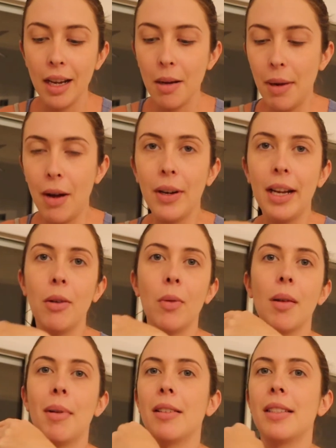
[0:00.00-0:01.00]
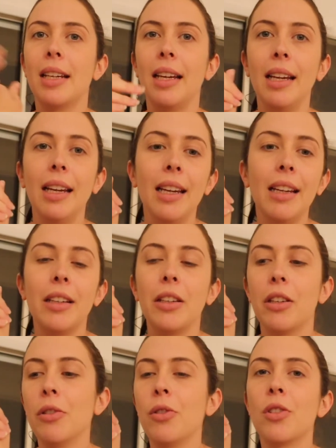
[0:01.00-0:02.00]
about it. We're about to eat.
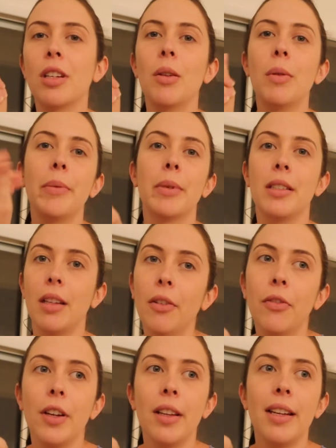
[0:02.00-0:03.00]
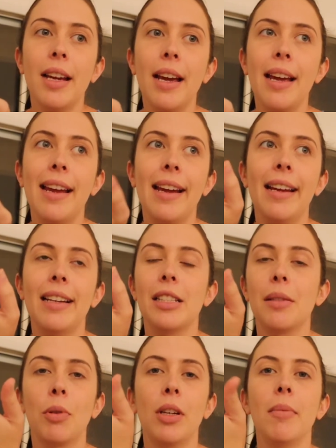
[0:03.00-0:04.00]
Usually when we're done for the day, it
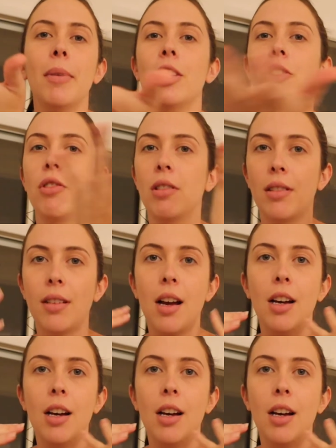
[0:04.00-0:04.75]
is pretty much just